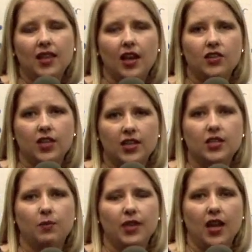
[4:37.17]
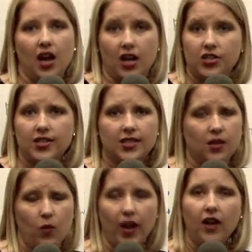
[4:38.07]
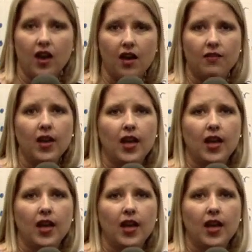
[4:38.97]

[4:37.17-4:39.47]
that you need to be conscious and aware of,